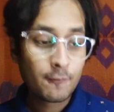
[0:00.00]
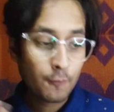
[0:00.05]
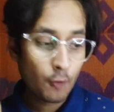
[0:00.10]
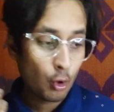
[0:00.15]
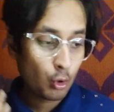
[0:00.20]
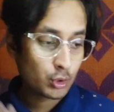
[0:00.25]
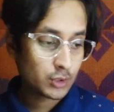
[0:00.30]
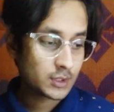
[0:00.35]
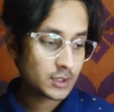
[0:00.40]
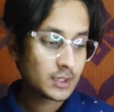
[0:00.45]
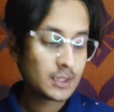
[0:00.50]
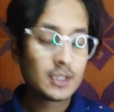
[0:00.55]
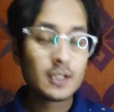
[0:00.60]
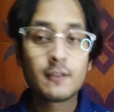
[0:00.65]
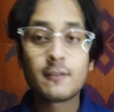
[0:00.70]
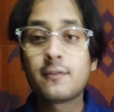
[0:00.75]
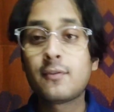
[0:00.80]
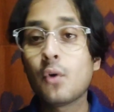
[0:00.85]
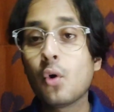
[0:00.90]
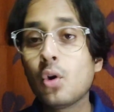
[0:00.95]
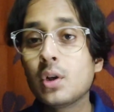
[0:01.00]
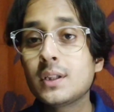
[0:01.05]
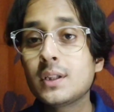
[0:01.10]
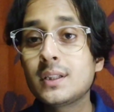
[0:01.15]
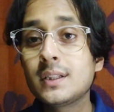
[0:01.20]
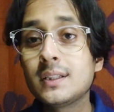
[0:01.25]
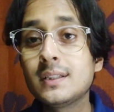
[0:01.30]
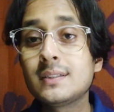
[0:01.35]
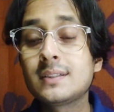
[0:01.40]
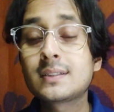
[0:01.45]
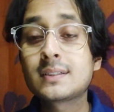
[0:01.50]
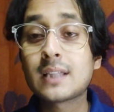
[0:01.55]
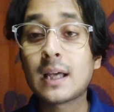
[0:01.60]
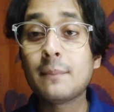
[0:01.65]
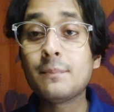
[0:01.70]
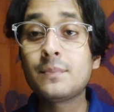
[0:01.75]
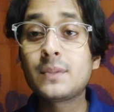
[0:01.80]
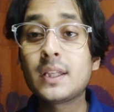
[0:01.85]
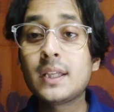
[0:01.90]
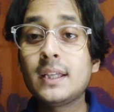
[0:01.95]
Fourth, fourth is
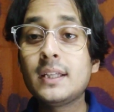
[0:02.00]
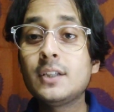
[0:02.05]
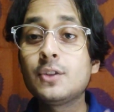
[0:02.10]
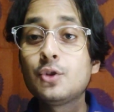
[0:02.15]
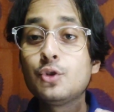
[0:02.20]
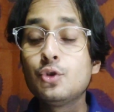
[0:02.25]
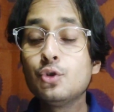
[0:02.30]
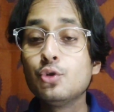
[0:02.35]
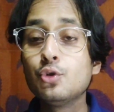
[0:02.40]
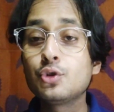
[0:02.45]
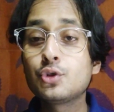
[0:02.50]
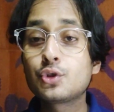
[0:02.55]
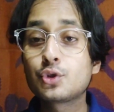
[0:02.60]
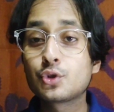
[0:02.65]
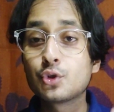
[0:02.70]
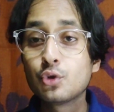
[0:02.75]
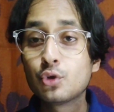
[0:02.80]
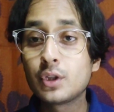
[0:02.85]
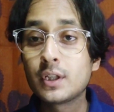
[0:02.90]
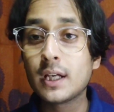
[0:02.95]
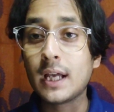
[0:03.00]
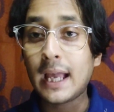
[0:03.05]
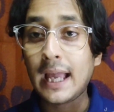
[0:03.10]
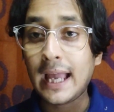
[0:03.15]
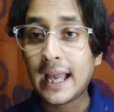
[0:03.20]
something you should